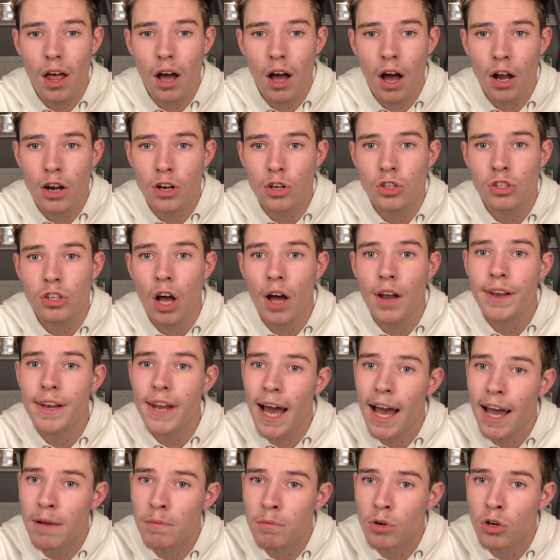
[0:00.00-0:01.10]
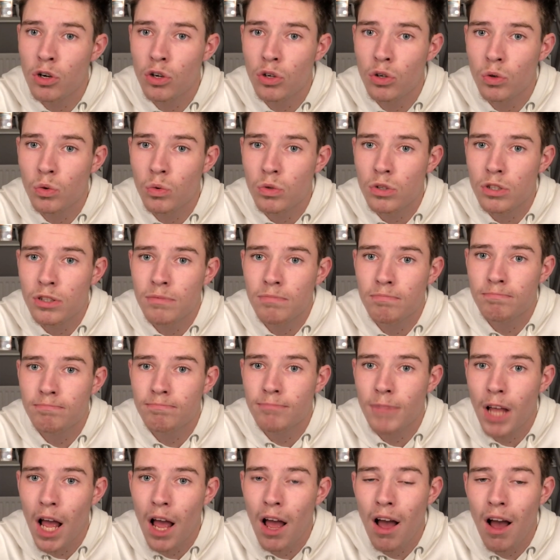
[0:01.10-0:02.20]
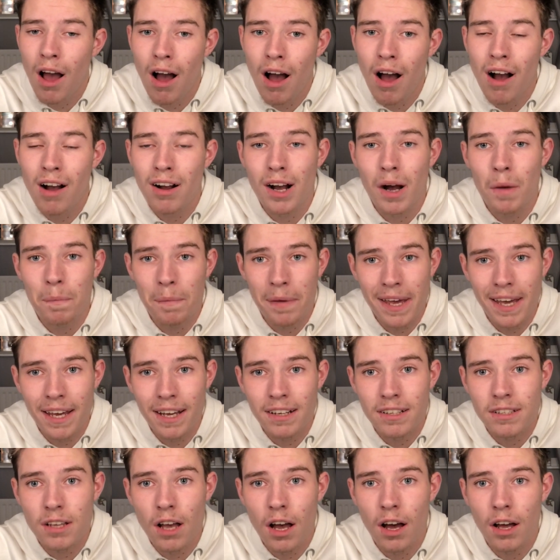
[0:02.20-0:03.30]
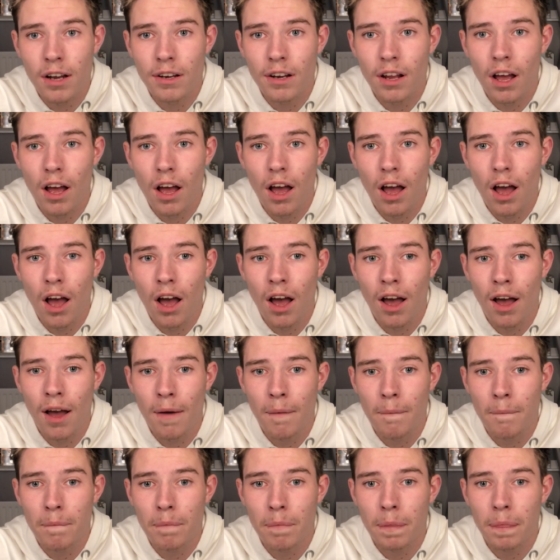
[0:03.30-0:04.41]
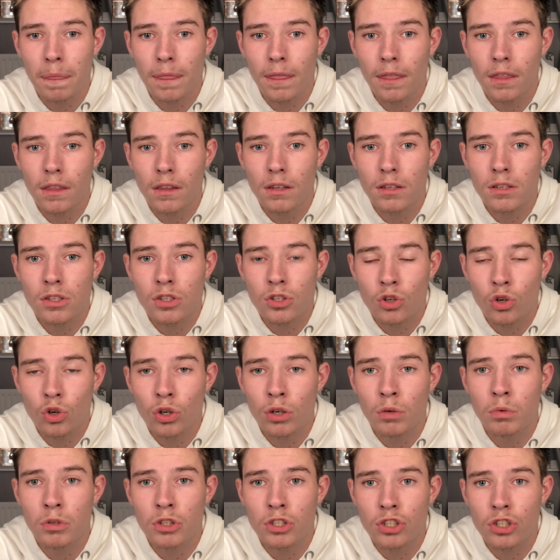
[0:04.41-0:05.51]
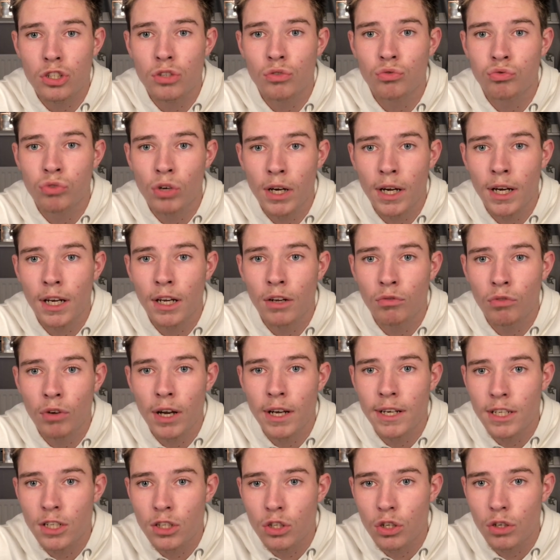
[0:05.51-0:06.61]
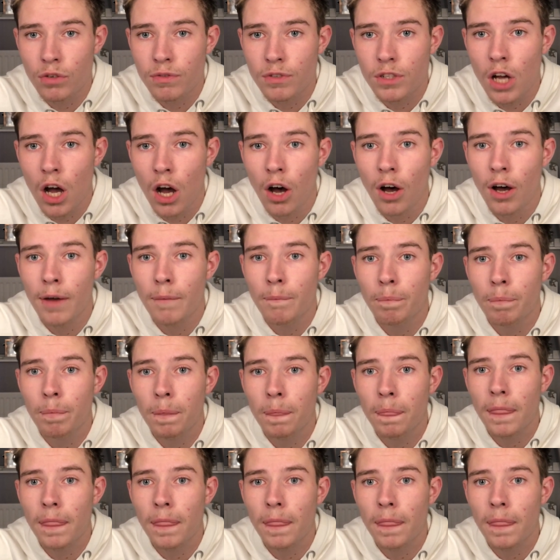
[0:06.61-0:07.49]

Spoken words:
I just got name called, I got picked on. School was just a really, really tough time,